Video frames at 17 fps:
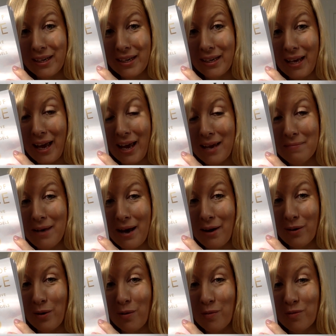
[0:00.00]
It came
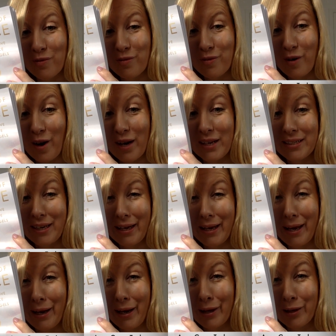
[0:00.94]
out on
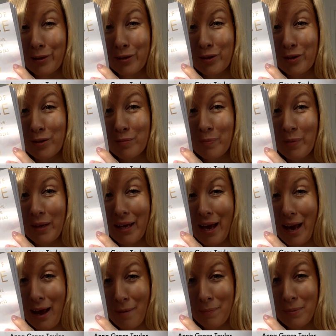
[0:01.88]
Friday and I couldn't be
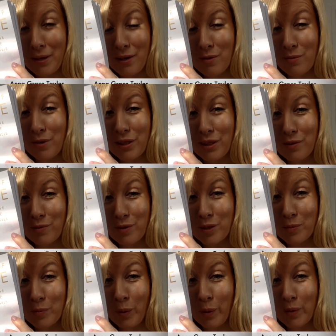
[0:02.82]
happier with the
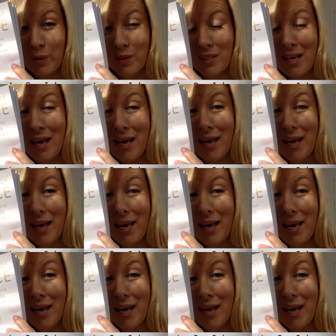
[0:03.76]
response.